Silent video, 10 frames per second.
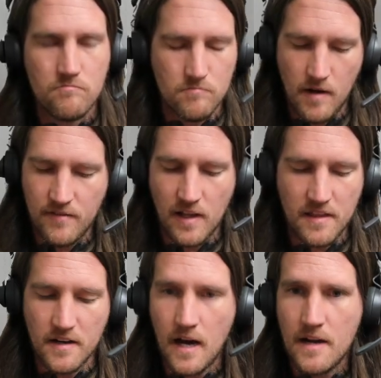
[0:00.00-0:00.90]
we have a length
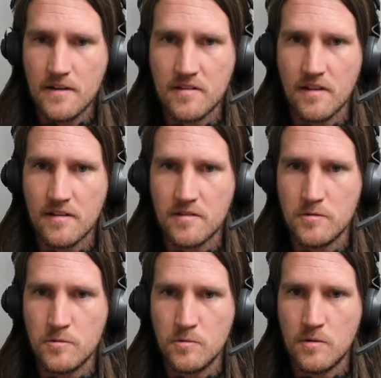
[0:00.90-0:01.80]
of 9, so let's
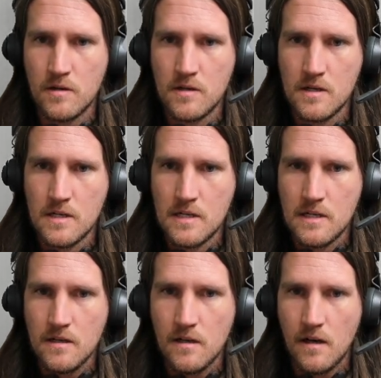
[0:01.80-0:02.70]
do
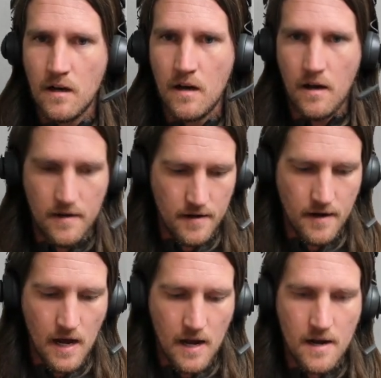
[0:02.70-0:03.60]

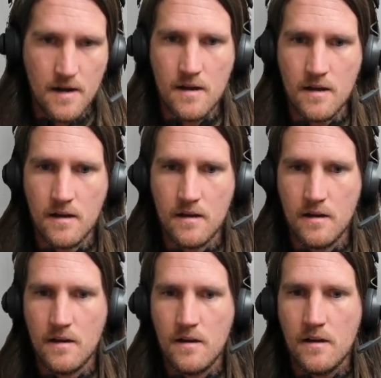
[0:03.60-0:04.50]
9
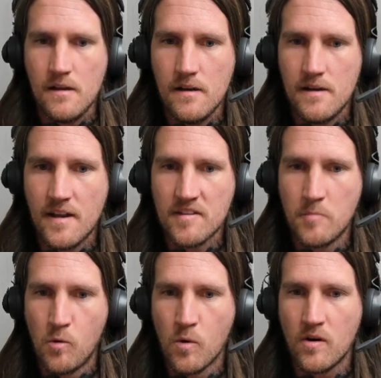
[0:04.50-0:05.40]

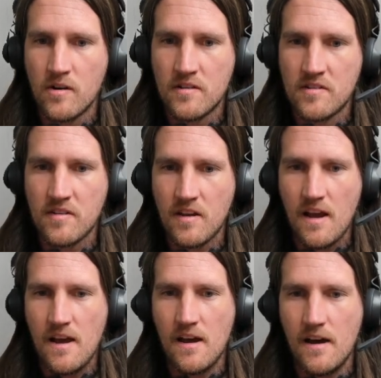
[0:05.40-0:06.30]
decimal words
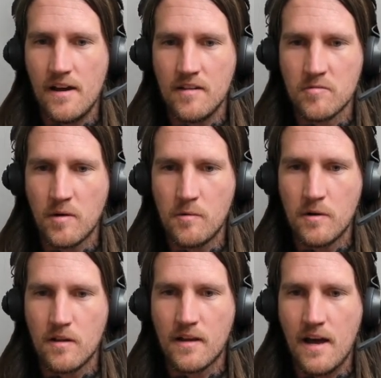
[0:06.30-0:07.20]
is what I want
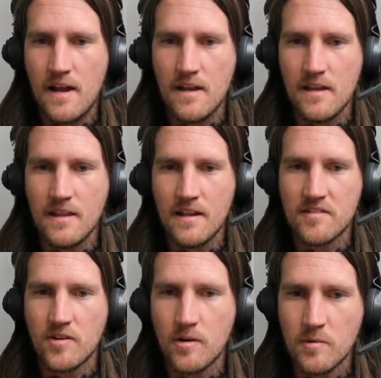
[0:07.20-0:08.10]
to look at, and that's
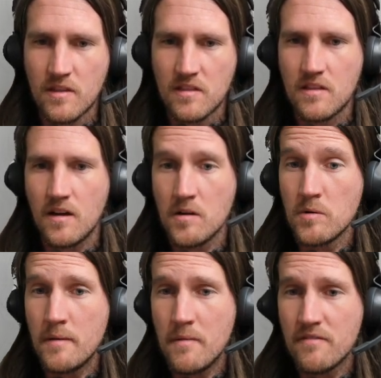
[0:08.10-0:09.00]
starting with
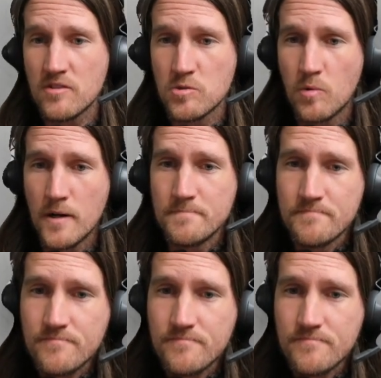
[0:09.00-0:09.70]
array buffers 1.